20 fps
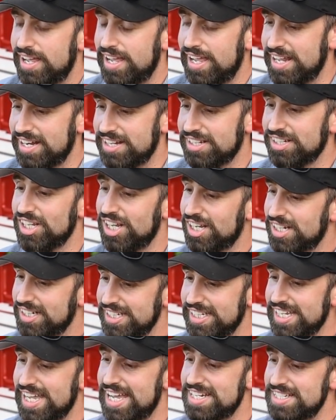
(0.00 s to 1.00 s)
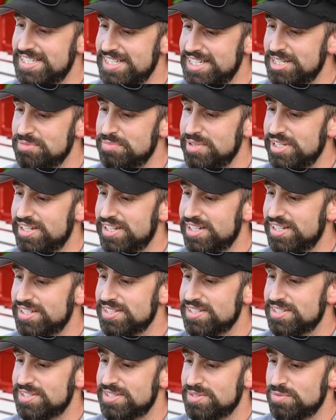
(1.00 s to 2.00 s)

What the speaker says: And luckily I did, because